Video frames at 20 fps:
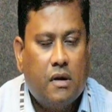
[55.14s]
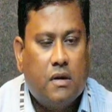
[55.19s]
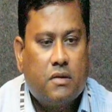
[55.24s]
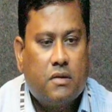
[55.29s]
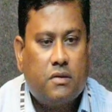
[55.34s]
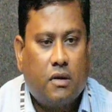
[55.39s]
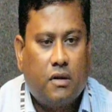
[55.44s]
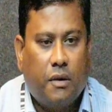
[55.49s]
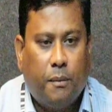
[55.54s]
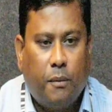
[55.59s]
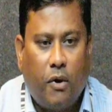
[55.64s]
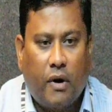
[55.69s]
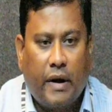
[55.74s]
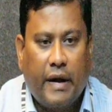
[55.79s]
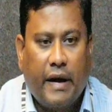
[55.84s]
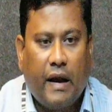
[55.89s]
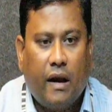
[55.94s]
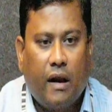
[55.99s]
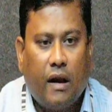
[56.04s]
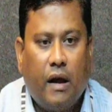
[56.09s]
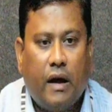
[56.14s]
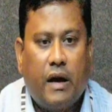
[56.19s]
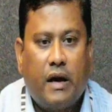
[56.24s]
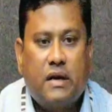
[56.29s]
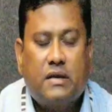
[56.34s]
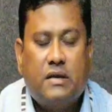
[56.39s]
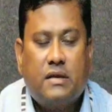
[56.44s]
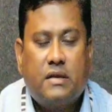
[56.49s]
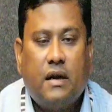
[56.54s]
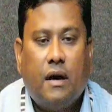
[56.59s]
So the model
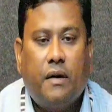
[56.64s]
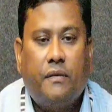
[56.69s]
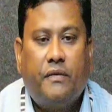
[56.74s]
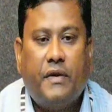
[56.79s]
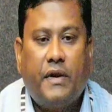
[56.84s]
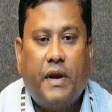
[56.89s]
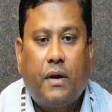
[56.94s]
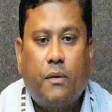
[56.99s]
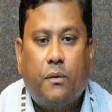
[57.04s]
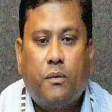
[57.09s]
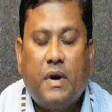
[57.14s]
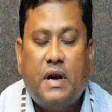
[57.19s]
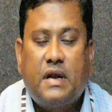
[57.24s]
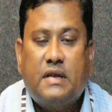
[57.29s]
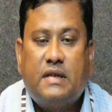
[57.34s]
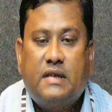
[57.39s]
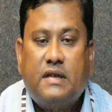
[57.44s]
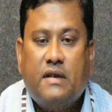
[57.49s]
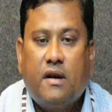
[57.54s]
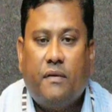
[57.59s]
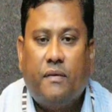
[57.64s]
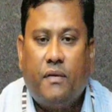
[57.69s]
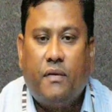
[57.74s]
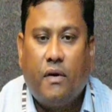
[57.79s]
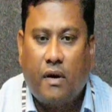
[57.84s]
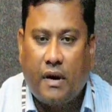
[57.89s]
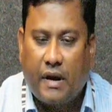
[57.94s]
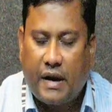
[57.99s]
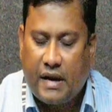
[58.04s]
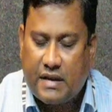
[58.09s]
learns the frequency of
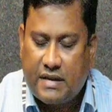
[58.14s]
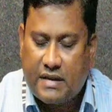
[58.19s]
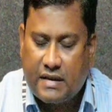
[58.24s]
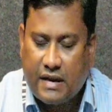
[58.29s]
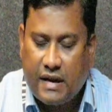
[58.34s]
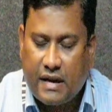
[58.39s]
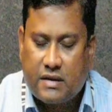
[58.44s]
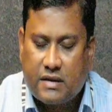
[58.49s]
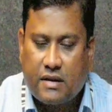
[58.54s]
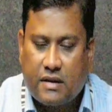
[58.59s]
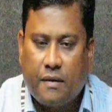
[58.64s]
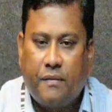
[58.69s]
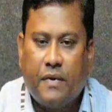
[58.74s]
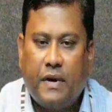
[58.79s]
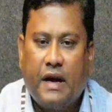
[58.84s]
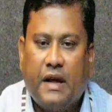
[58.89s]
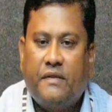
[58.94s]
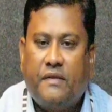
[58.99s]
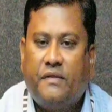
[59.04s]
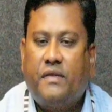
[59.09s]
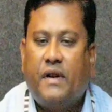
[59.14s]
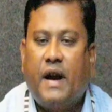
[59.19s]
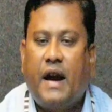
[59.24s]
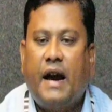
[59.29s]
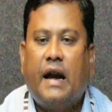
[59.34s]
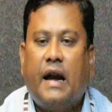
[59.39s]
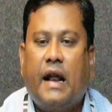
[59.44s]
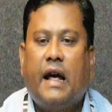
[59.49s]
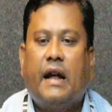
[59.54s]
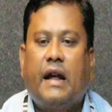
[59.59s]
occurrences of
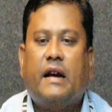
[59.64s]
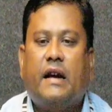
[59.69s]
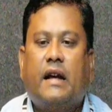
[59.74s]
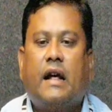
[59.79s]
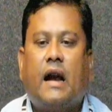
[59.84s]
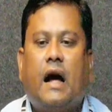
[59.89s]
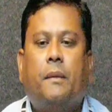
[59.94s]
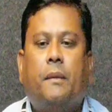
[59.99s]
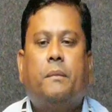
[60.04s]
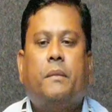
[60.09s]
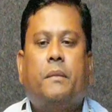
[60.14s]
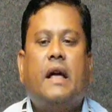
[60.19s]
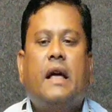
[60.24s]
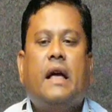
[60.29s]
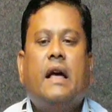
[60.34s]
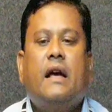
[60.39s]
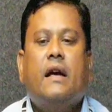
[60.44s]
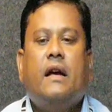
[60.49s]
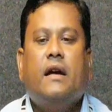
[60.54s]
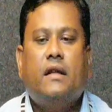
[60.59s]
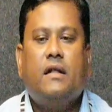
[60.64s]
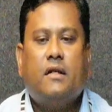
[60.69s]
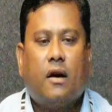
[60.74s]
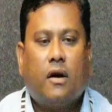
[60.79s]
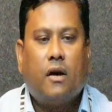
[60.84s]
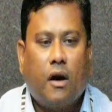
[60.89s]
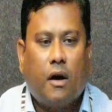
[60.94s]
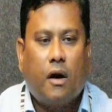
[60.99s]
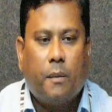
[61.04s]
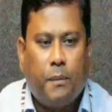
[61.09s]
different n-gram in the
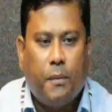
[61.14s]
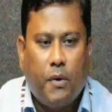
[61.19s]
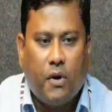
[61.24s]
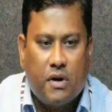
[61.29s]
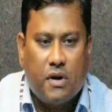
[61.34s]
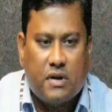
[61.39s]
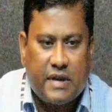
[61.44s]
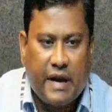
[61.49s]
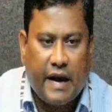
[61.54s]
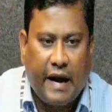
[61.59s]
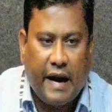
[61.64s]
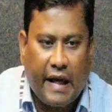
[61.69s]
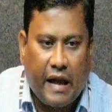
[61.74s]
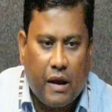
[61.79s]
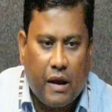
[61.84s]
corpus and